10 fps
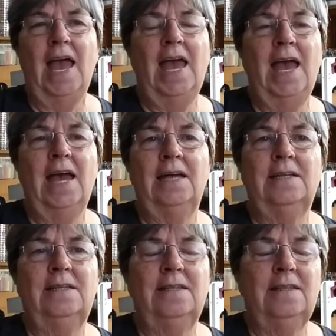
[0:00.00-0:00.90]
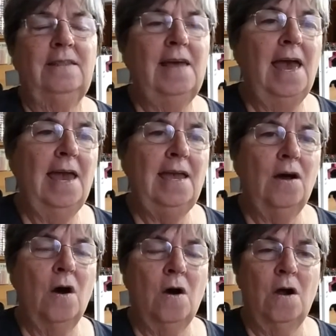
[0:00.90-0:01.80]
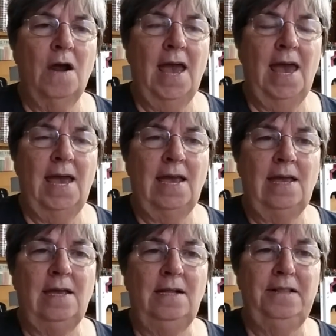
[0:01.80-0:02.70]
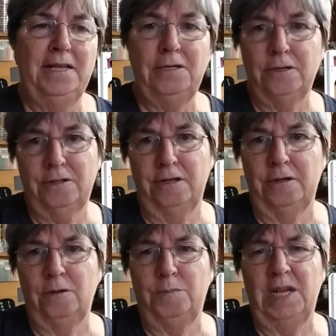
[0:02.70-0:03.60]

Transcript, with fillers: and they are a glitter glue,